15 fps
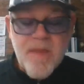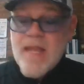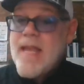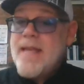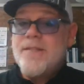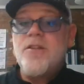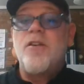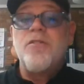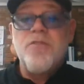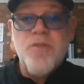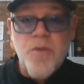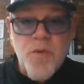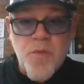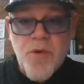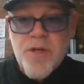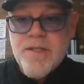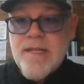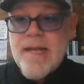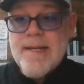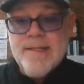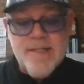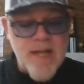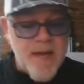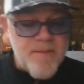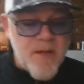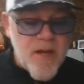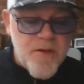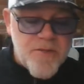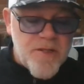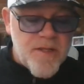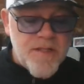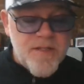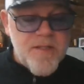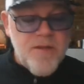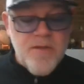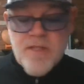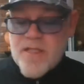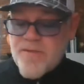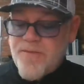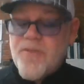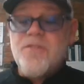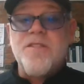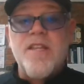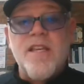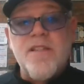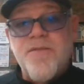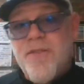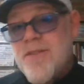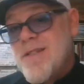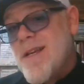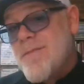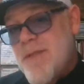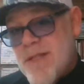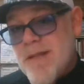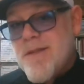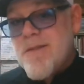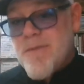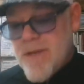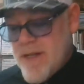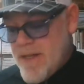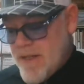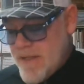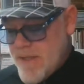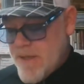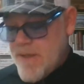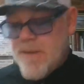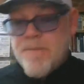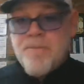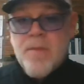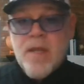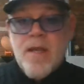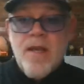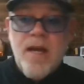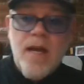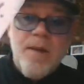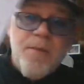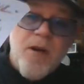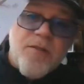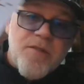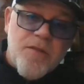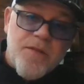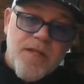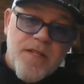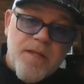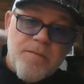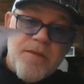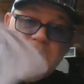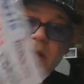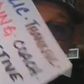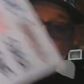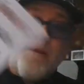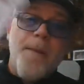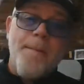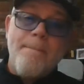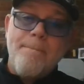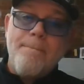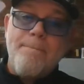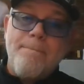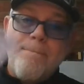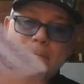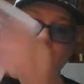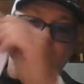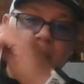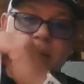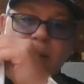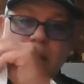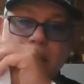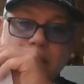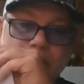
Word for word: It's also a work day and it's time to go, so let's do this. First things first, I'm still the realist. I'm also disciplined. Okay.